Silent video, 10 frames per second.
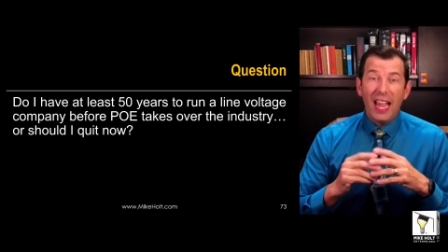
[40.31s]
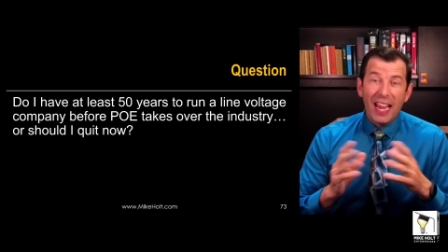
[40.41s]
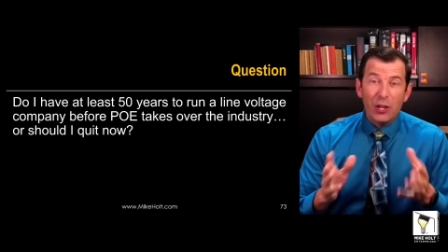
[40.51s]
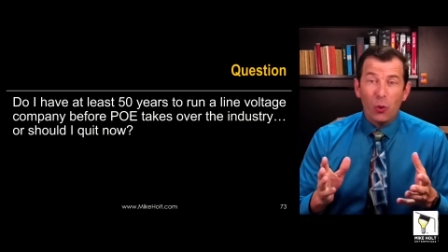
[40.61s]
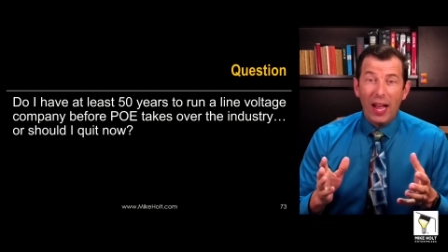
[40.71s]

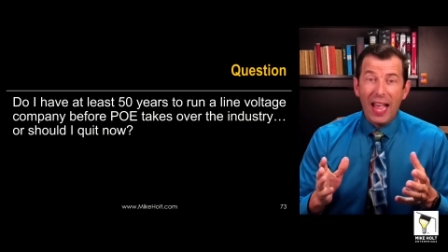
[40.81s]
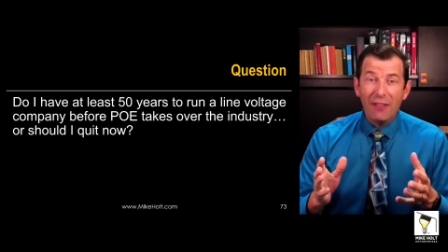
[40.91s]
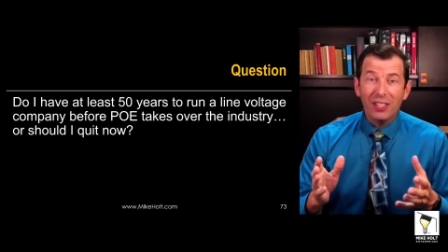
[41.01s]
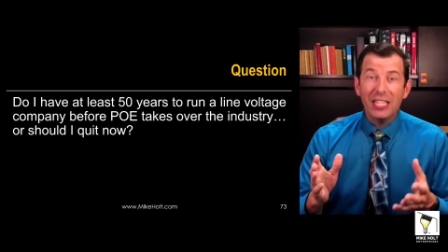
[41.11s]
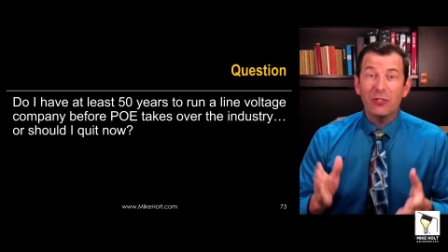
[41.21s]
Hey, do I
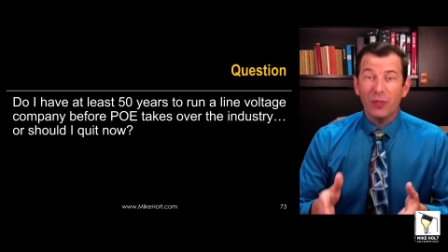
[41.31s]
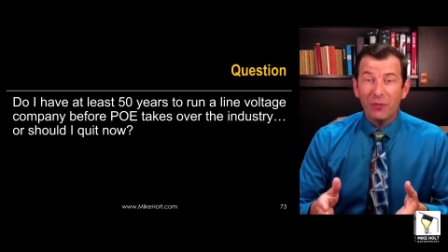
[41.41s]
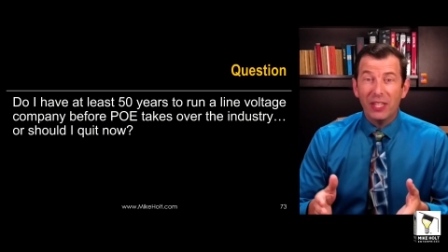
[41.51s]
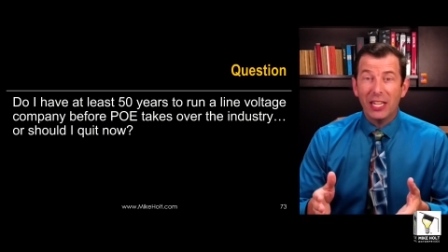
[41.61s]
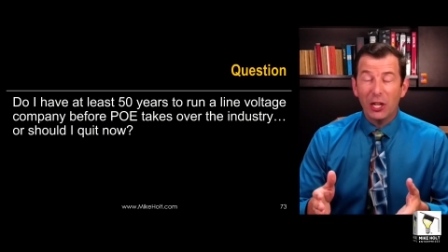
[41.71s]
have at least
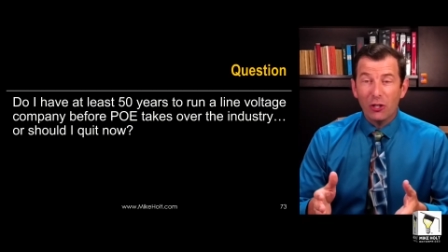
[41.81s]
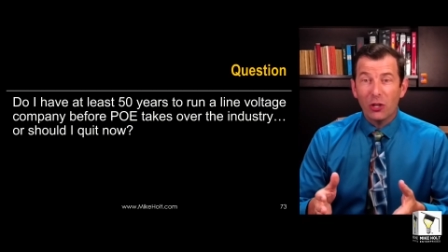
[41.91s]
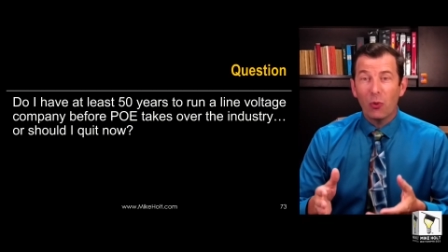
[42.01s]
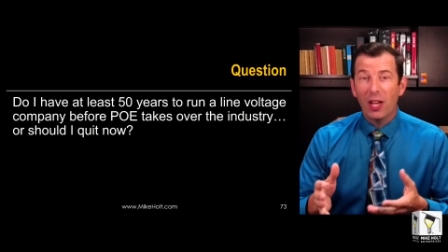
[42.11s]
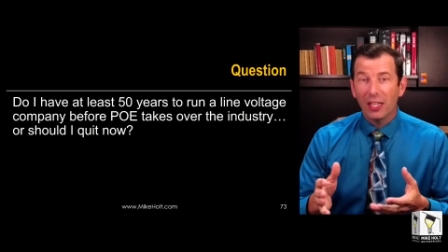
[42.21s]
50
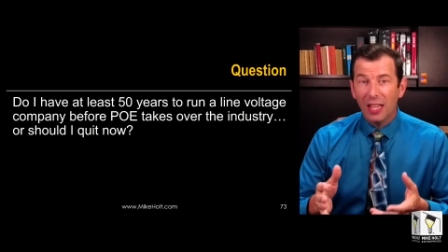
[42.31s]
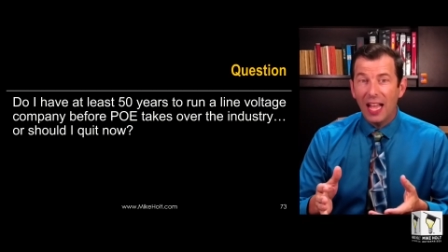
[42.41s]
years to run a